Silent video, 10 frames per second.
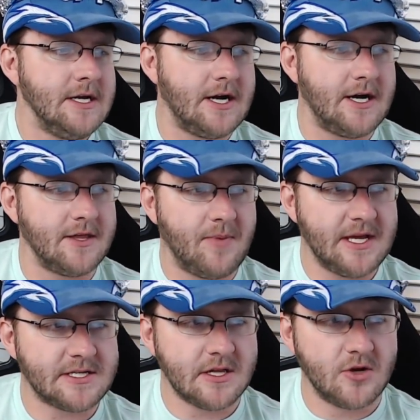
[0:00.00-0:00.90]
the
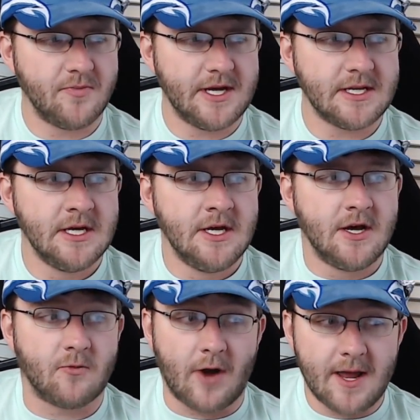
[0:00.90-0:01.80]
pace a little bit.
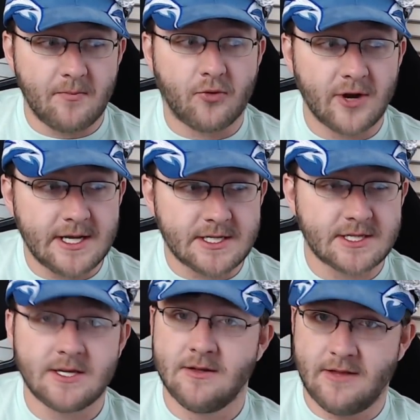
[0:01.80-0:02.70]
Ryan
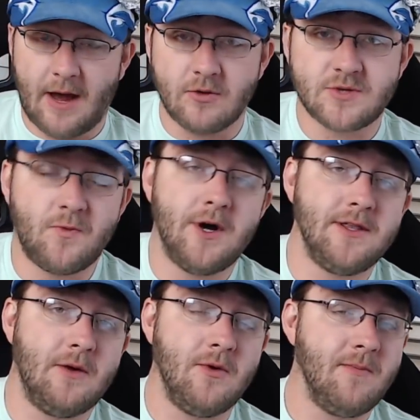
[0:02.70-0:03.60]
Preece, that was
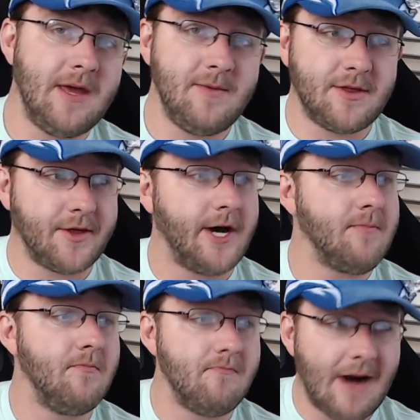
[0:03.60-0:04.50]
one that we maybe
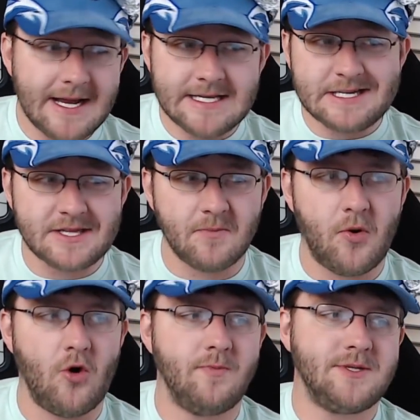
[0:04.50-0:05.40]
thought might get the
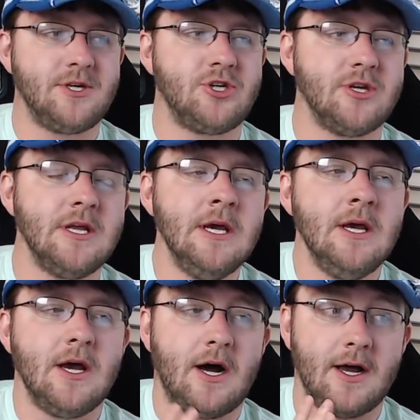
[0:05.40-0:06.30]
pole position.
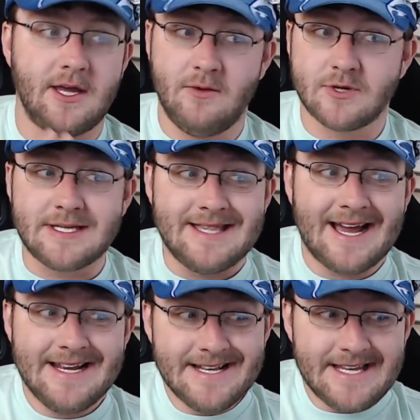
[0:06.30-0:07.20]
He was
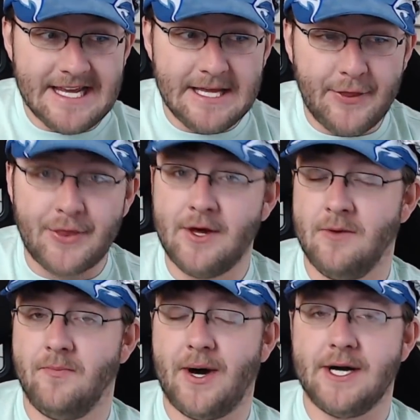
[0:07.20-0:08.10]
19th,
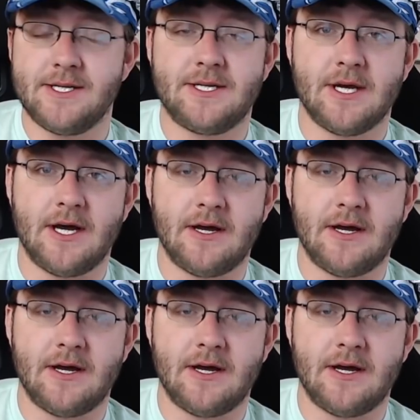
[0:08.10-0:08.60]
but